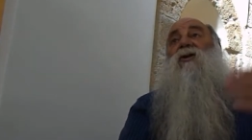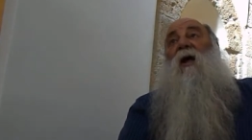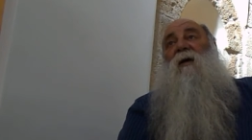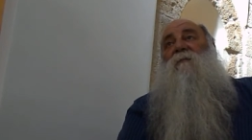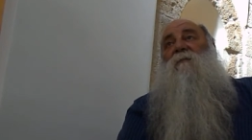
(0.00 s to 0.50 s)

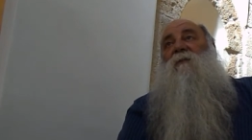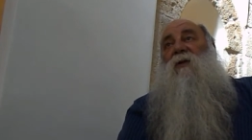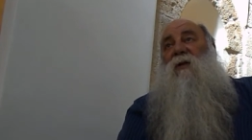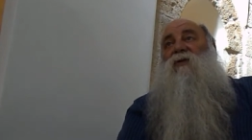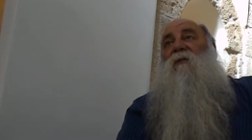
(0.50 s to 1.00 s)
time,
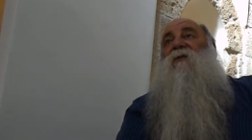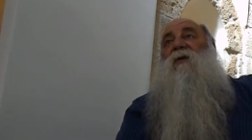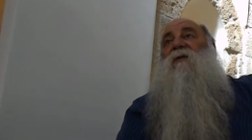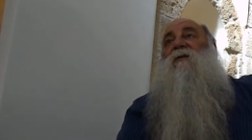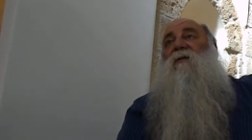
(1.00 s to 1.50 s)
in each of
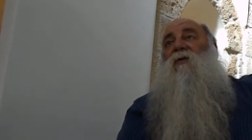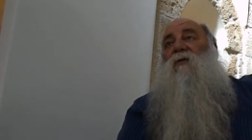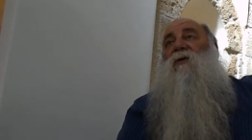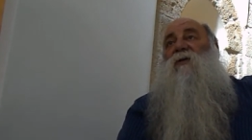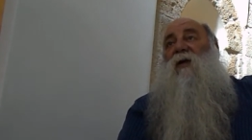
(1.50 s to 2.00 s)
these
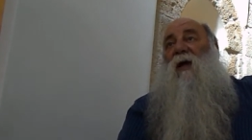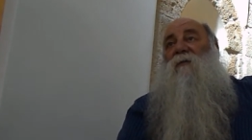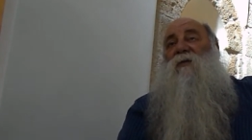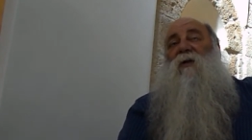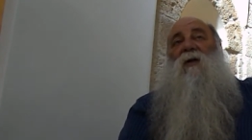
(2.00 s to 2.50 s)
glorious
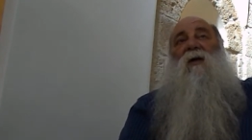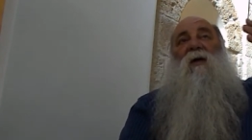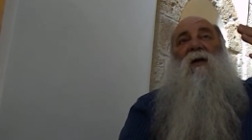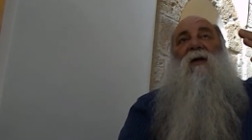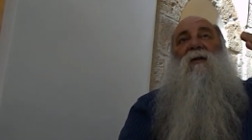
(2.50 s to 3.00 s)
times,
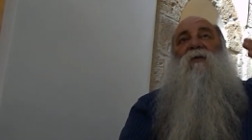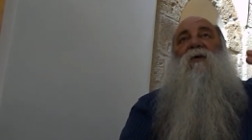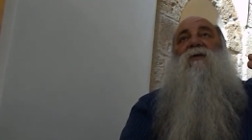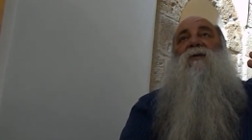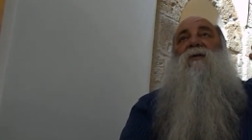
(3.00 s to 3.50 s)
it
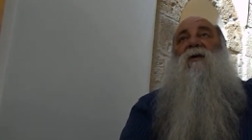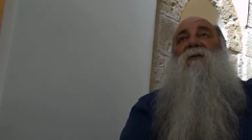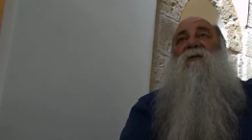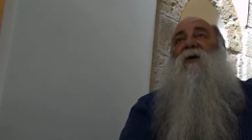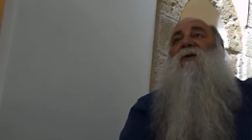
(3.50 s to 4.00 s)
was a
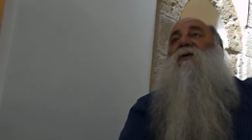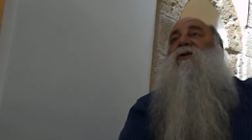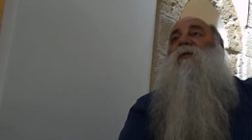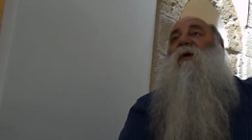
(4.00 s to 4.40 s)
very rich